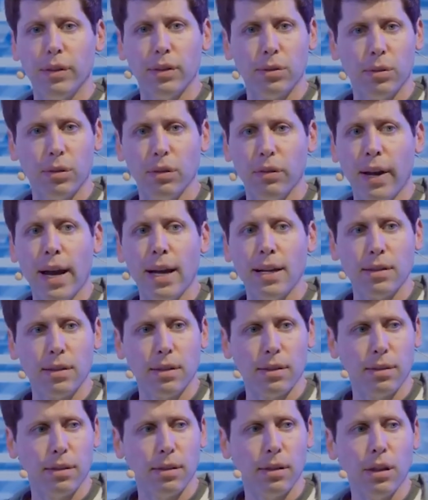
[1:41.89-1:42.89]
If It sort of
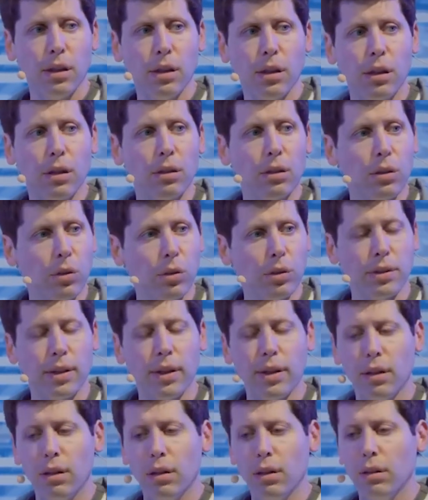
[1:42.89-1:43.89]
has you know
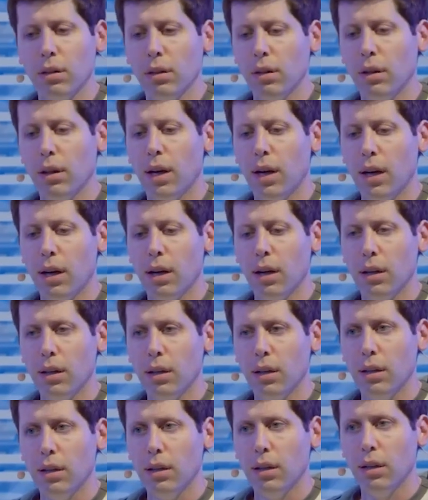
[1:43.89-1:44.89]
goals that are uh,
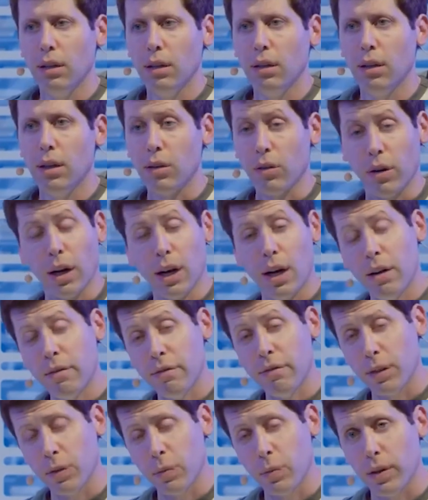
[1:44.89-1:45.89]
either in
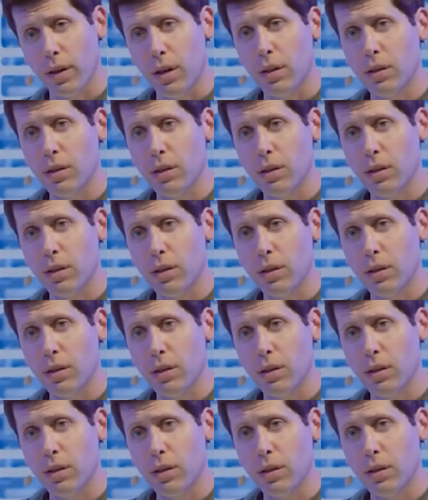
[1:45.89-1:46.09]
conflict with